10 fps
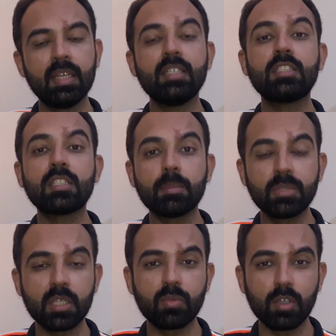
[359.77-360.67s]

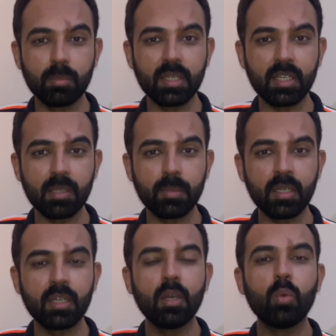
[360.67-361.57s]
Subject verb
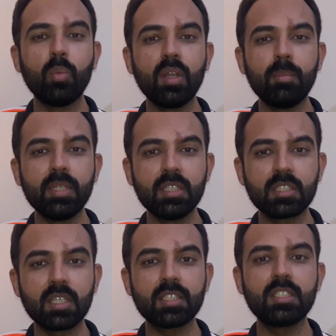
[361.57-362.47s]
agreement will be
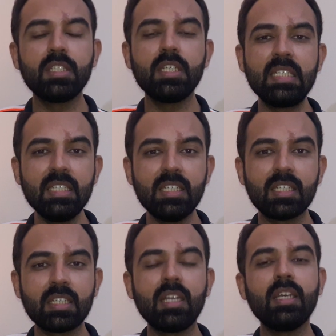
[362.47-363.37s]
discussed
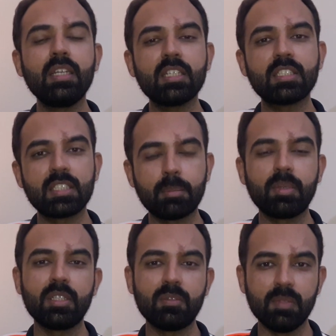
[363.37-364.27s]
detail in a
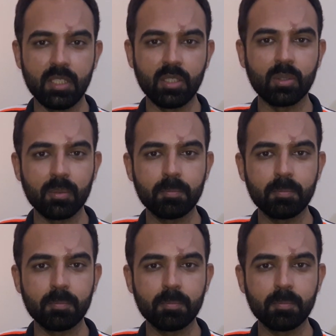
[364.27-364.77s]
separate video.